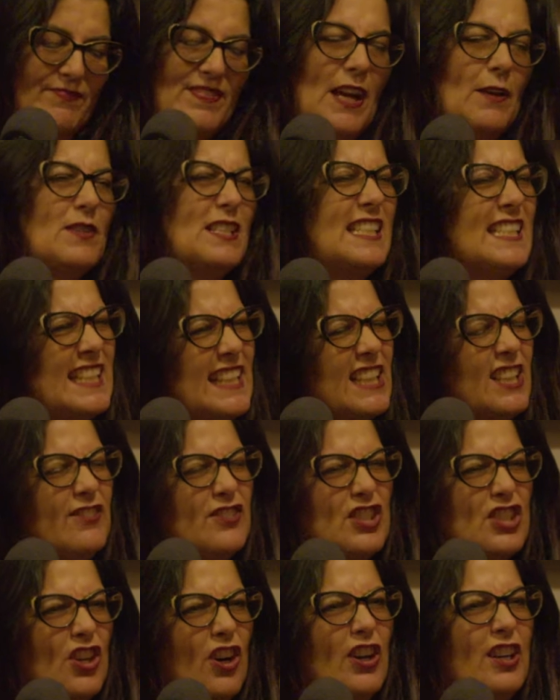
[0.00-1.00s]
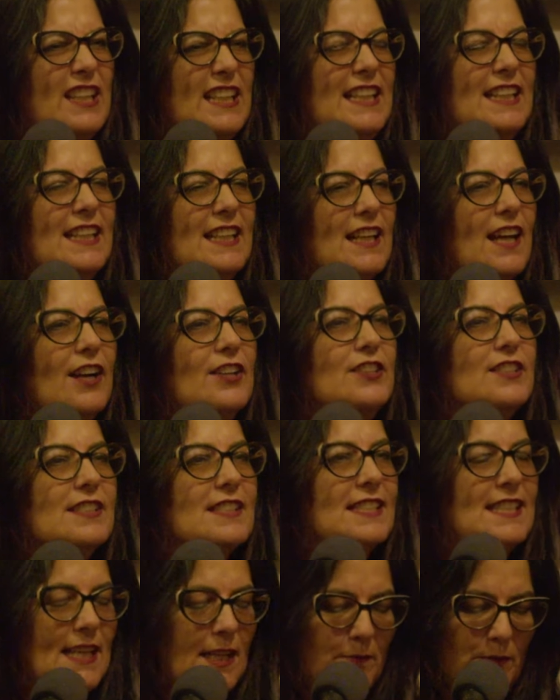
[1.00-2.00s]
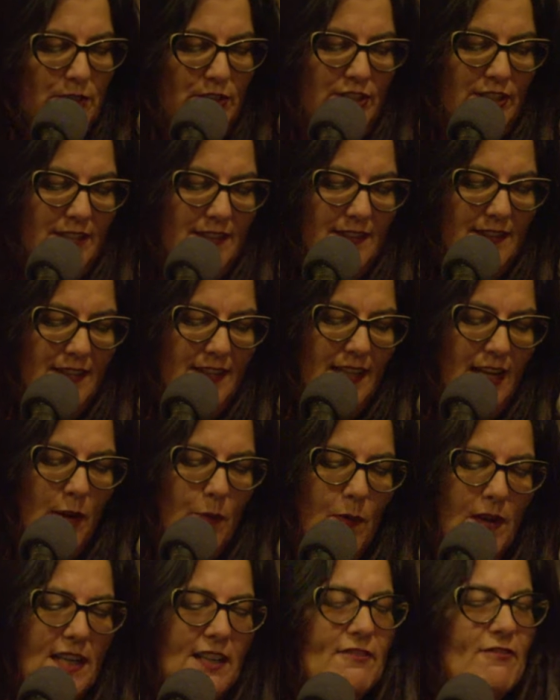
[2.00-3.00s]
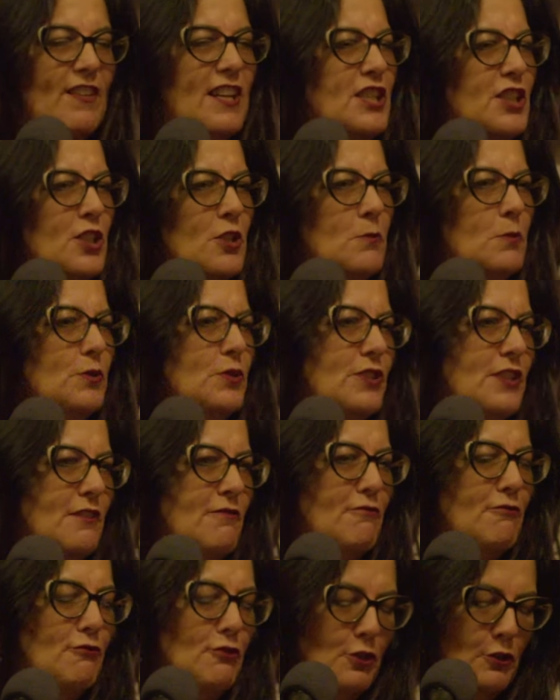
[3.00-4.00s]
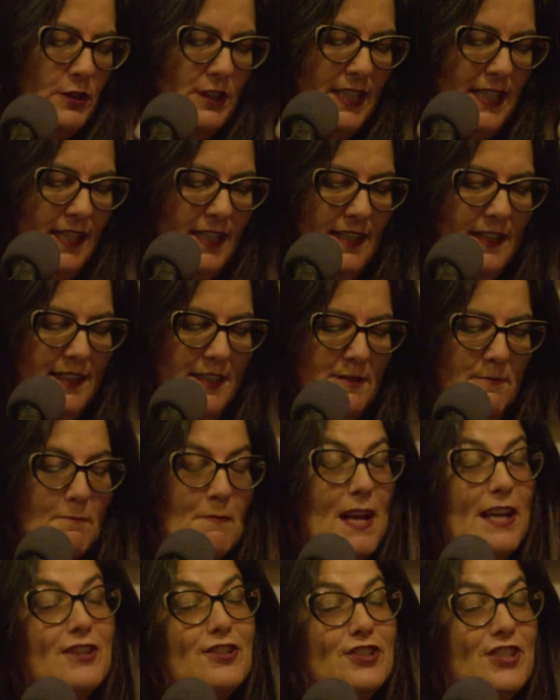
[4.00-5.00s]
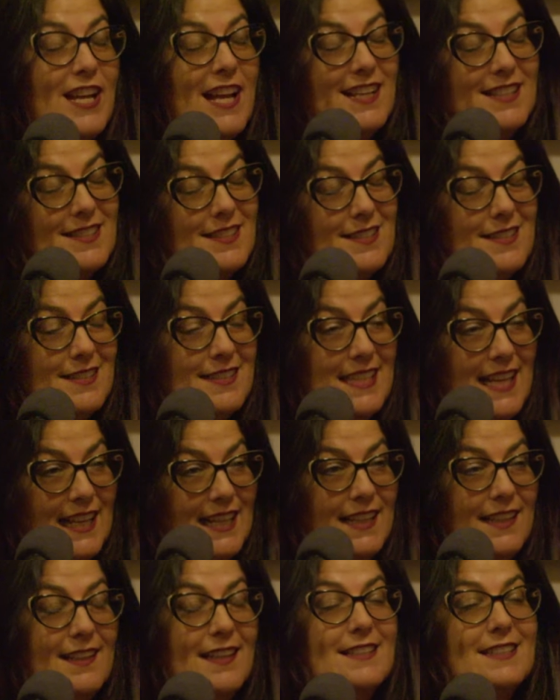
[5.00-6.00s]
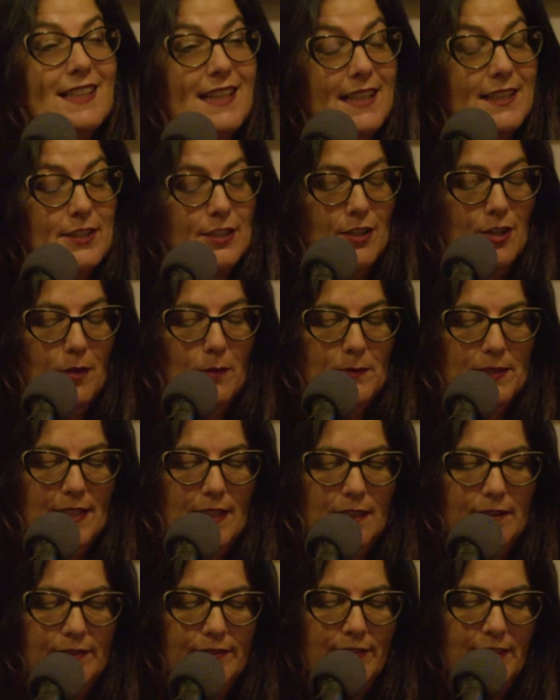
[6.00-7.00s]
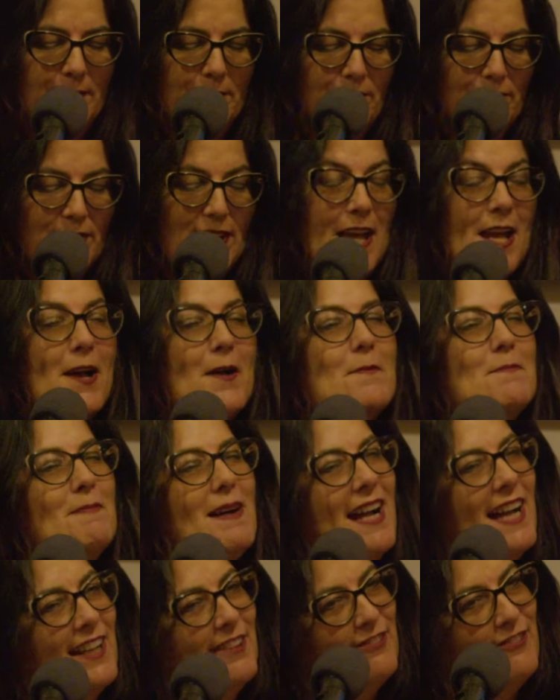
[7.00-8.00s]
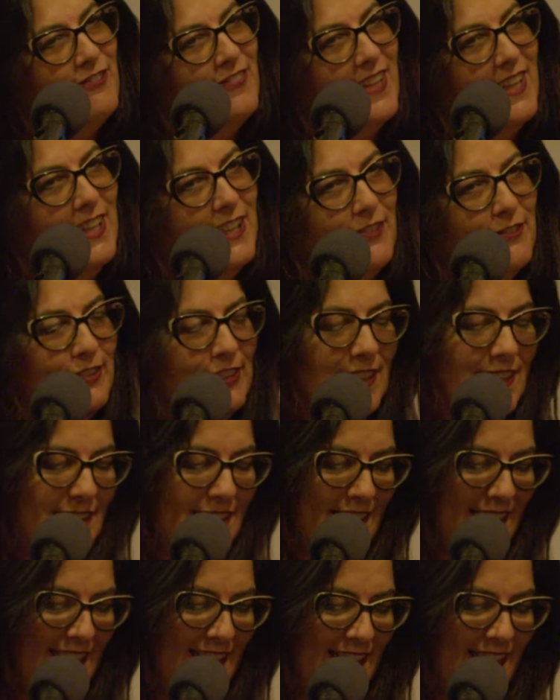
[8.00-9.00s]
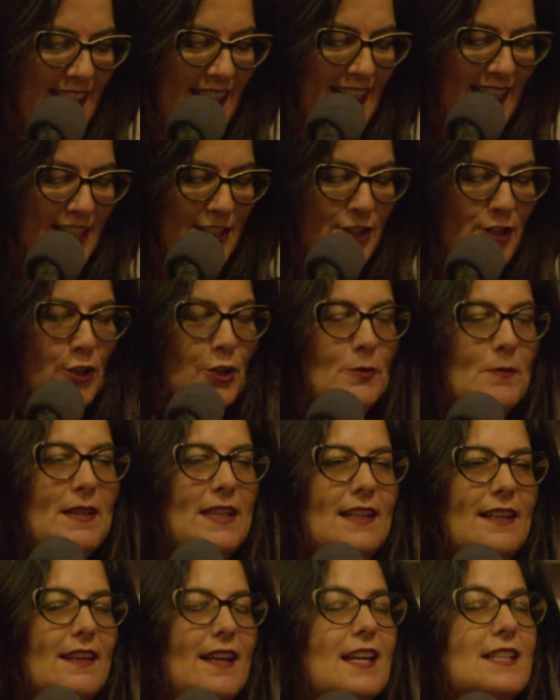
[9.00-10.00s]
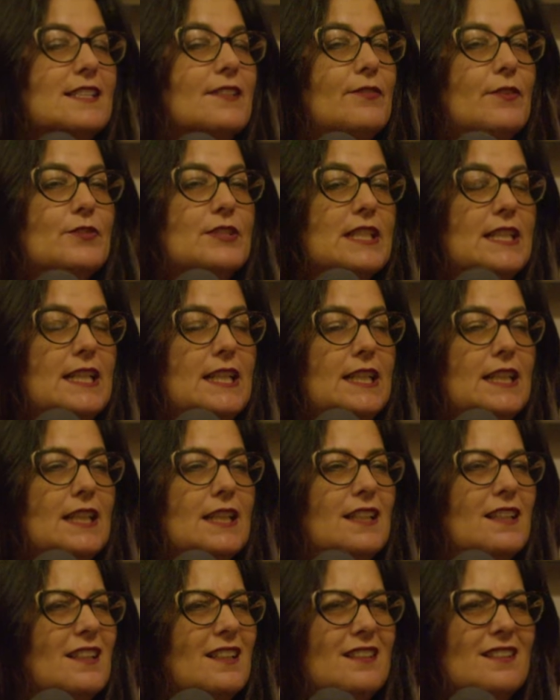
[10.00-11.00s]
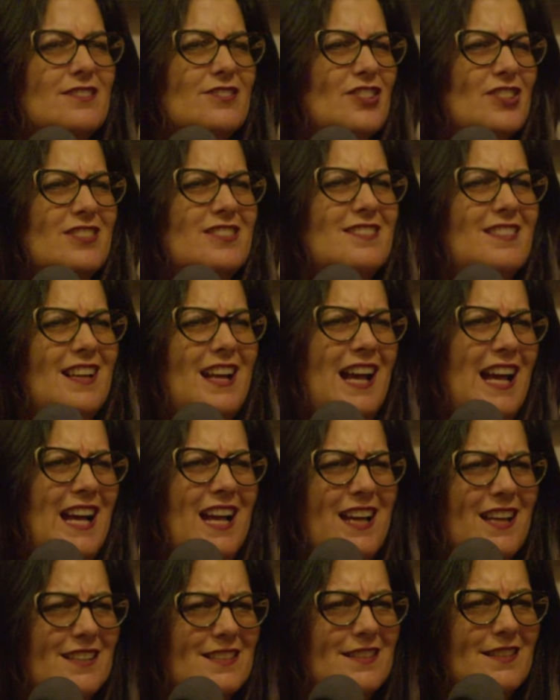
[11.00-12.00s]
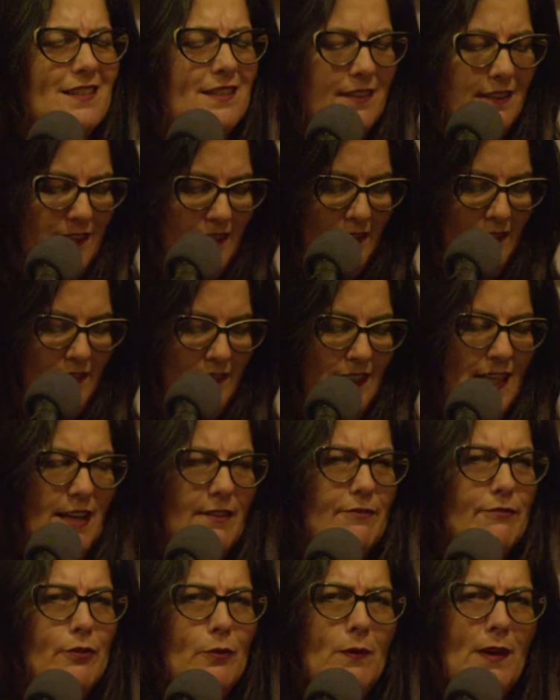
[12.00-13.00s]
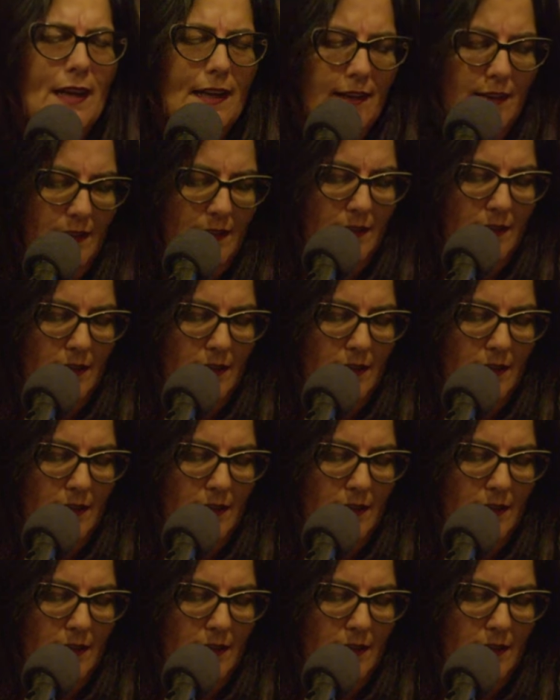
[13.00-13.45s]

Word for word: I was sick of sardine and onion sandwiches. I wanted vegetables and fruit. Michael Jackson II, as he liked to call himself, my favorite, told me, as if I was an idiot, "Just ask." "For what?"